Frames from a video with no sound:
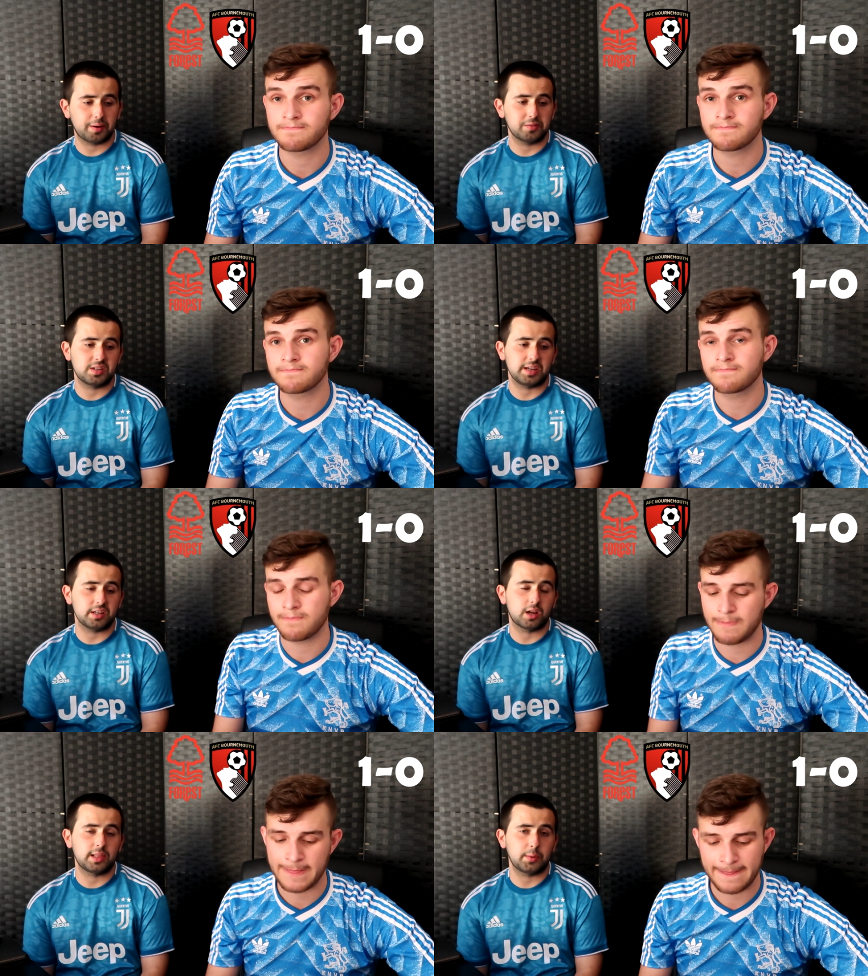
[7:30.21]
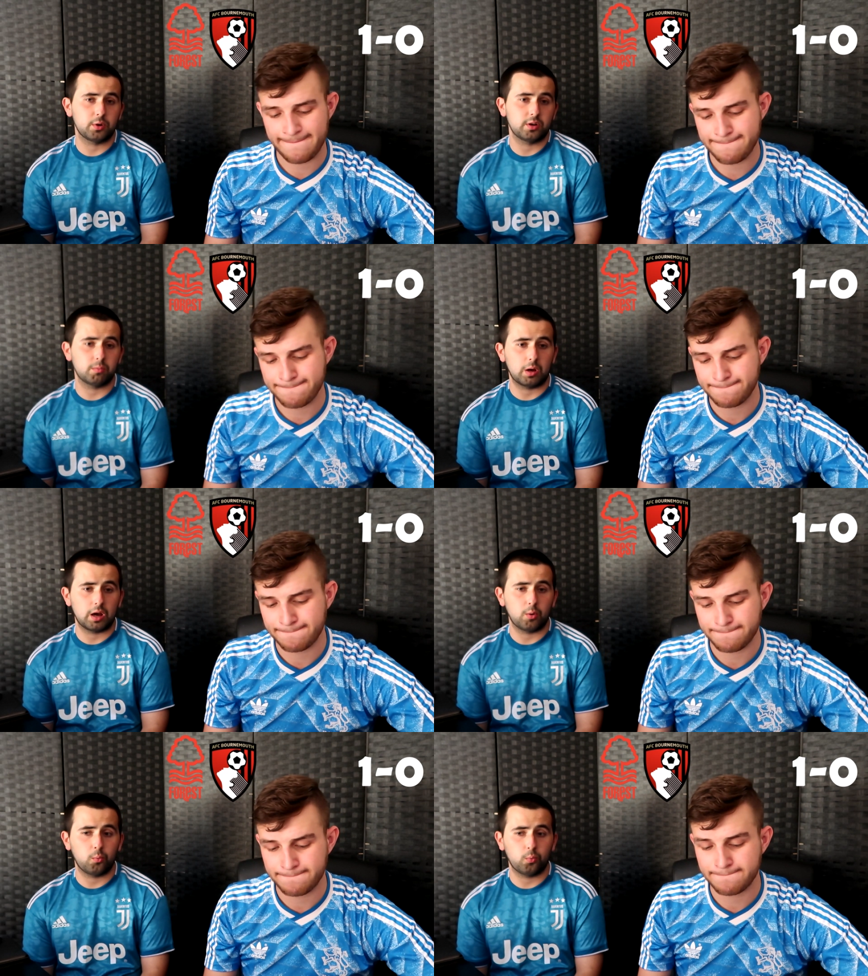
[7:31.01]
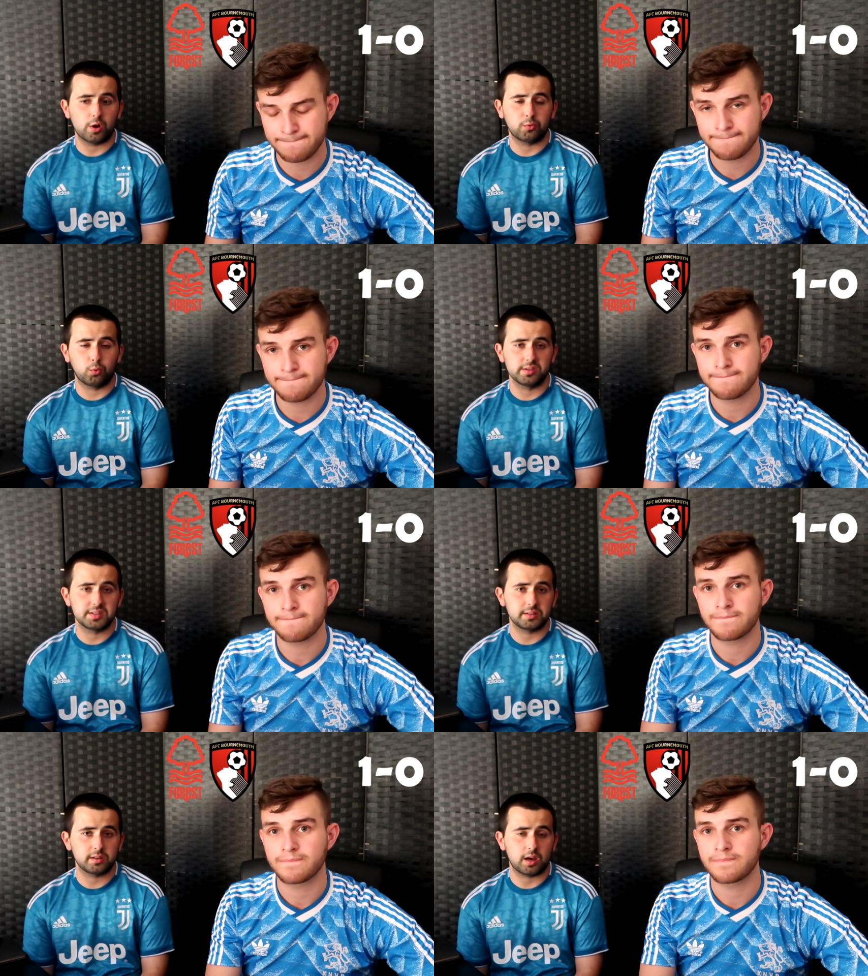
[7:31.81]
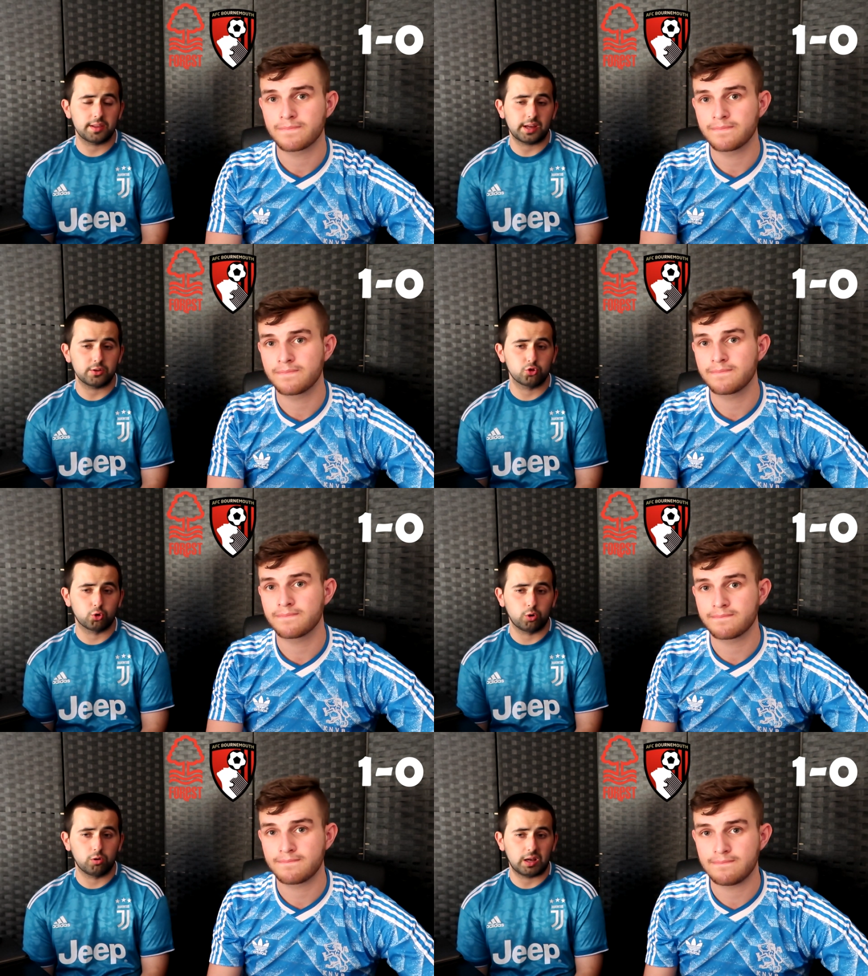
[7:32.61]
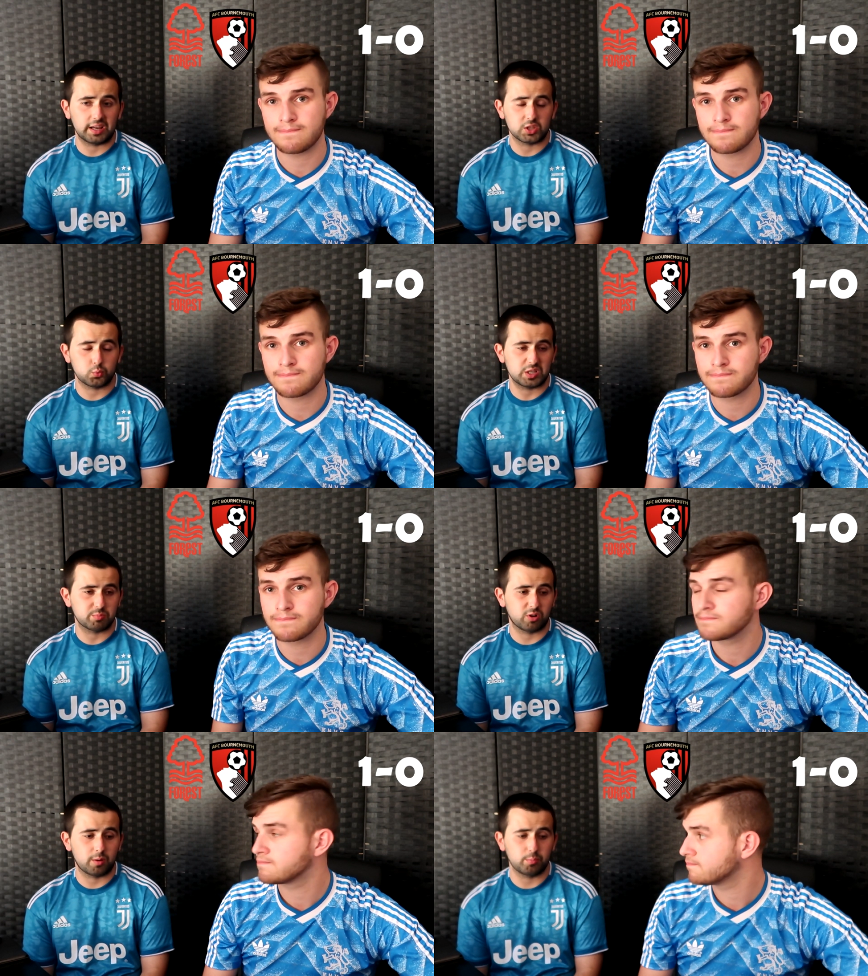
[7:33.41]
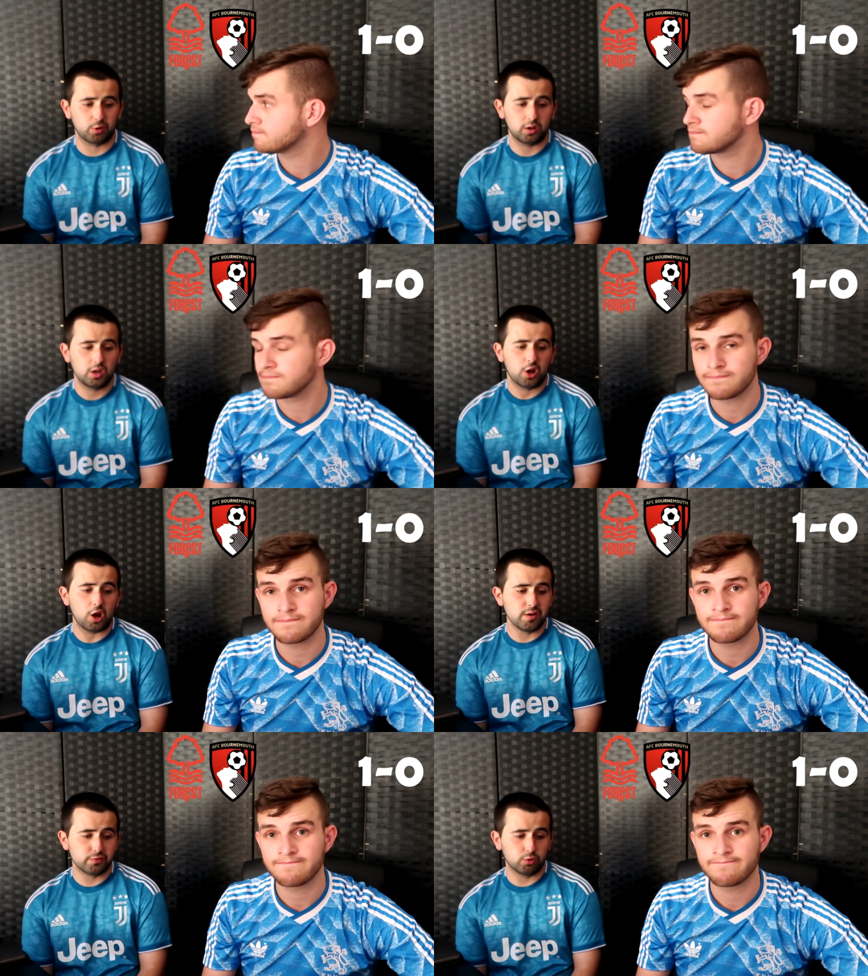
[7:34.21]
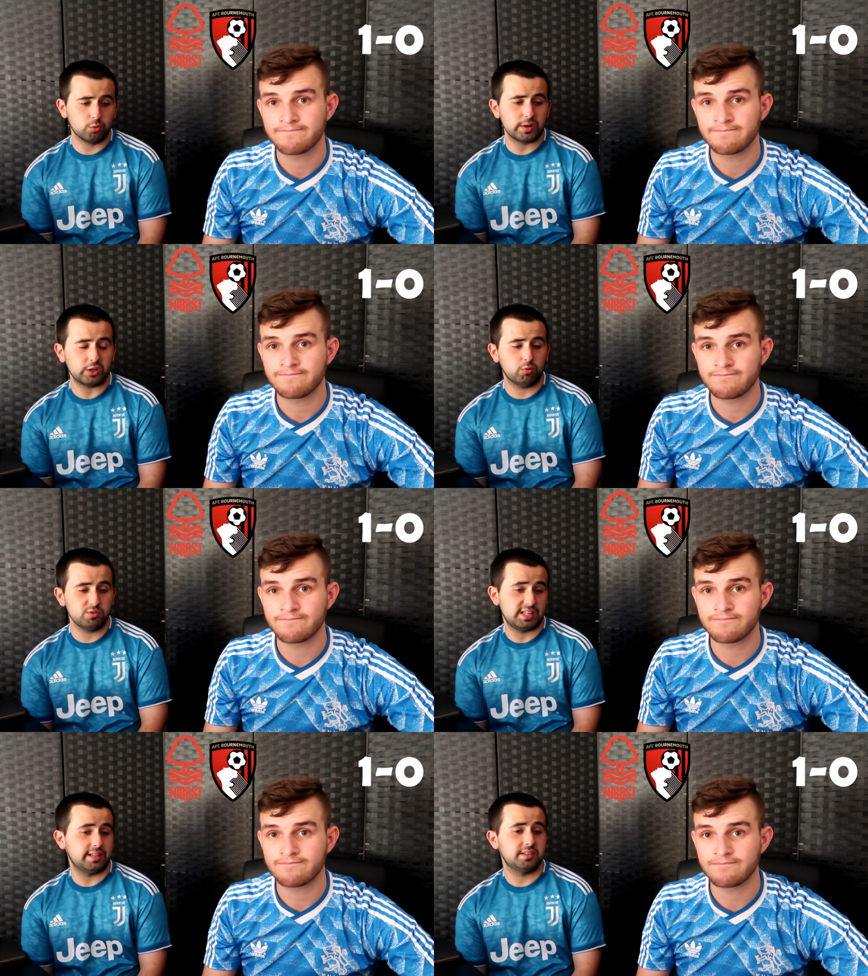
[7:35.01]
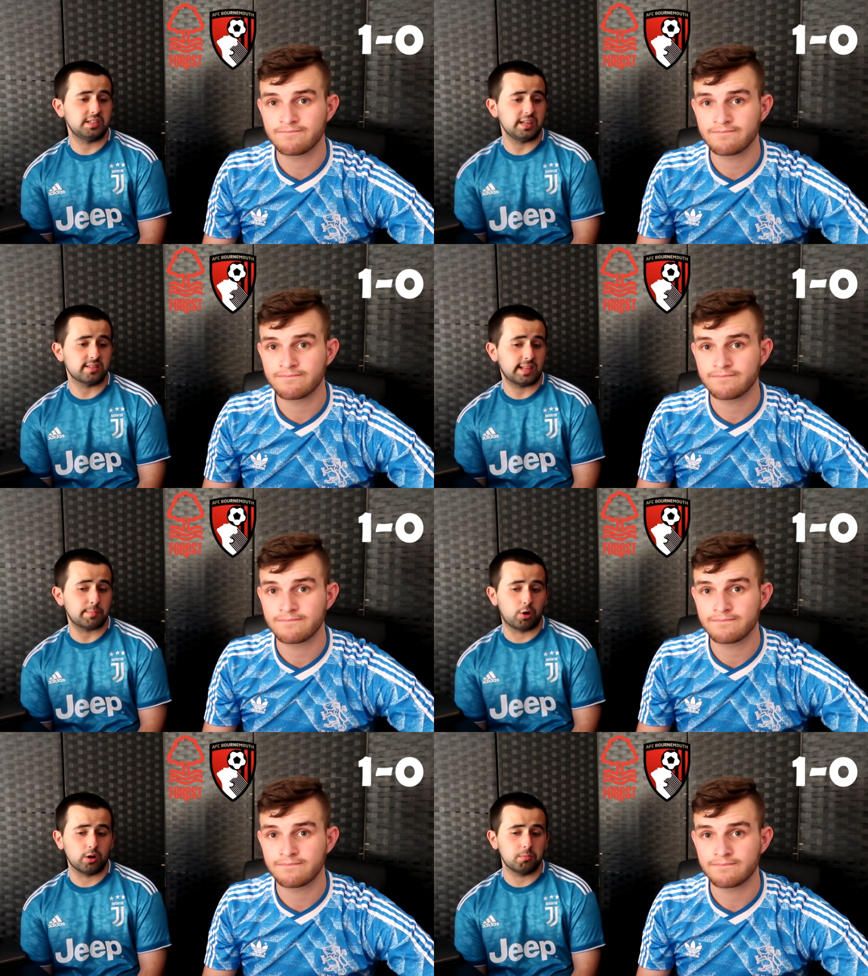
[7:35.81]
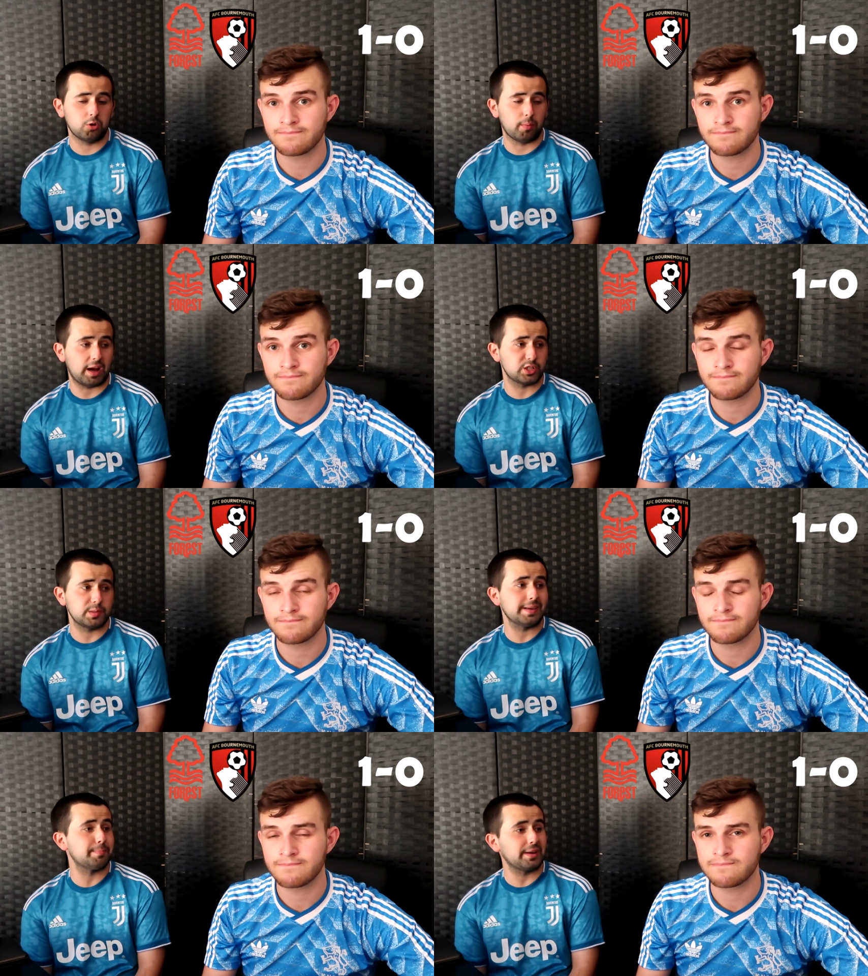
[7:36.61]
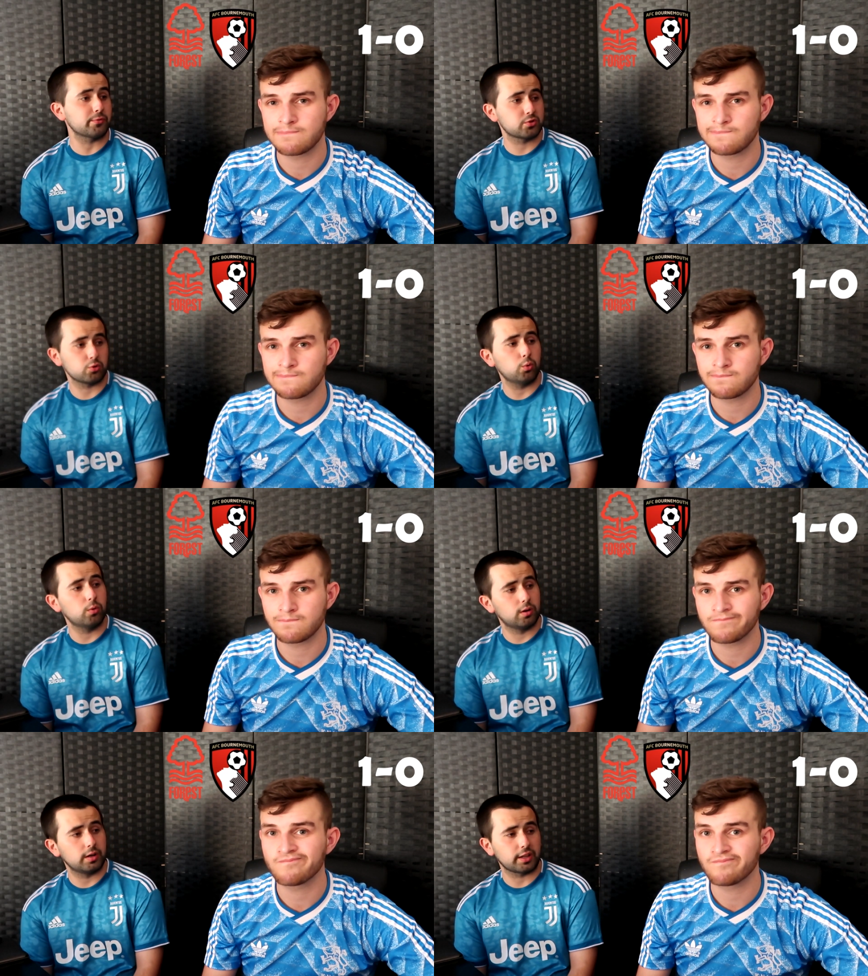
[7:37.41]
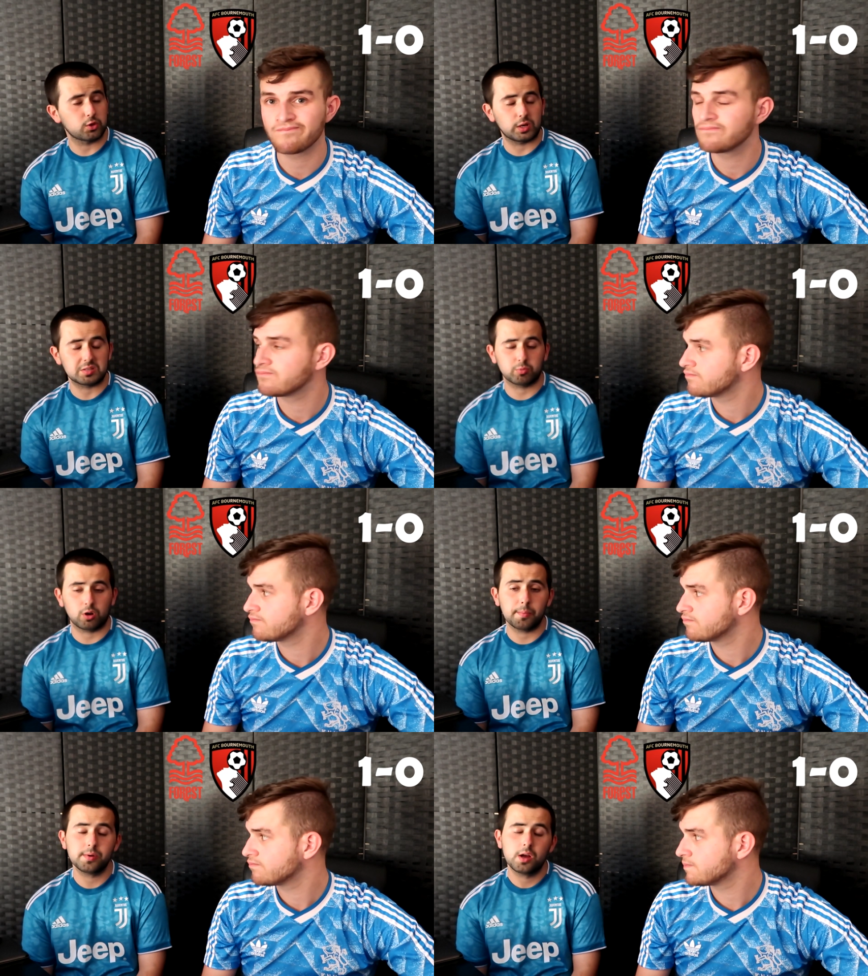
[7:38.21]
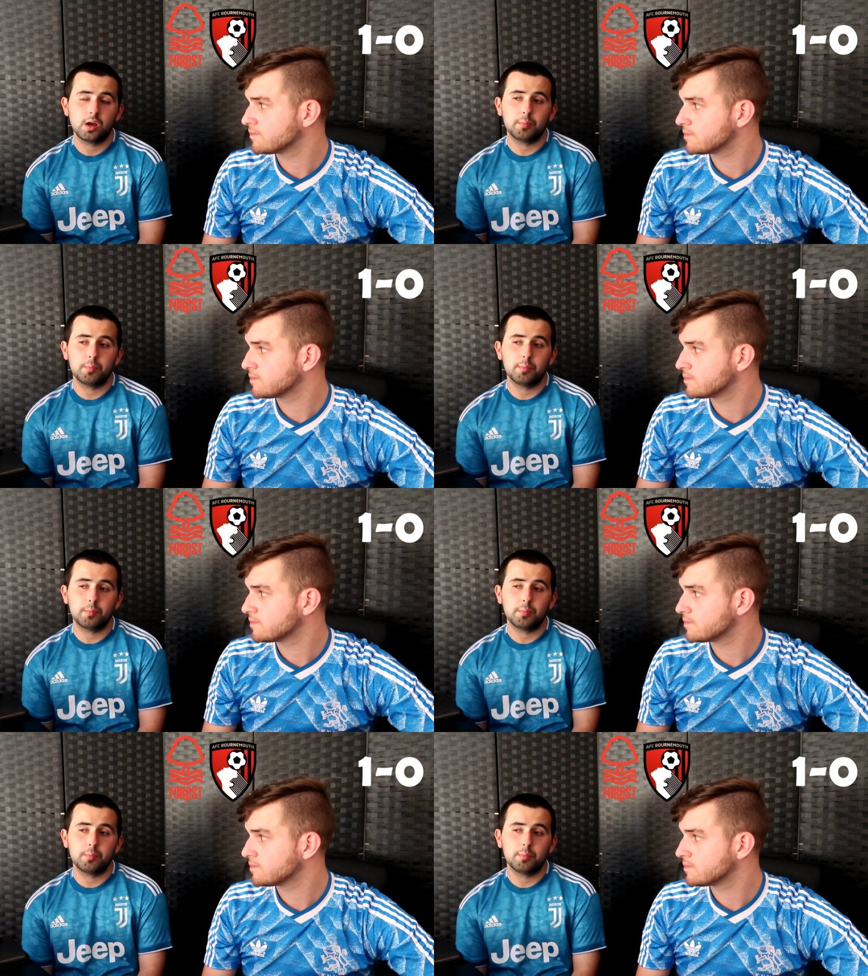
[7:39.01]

Speaker 1: obviously, you know, they won't, uh, won't have wanted uh, that draw against West Brom. But overall, when it comes to the end of the season, that might not actually be a bad result against West Brom.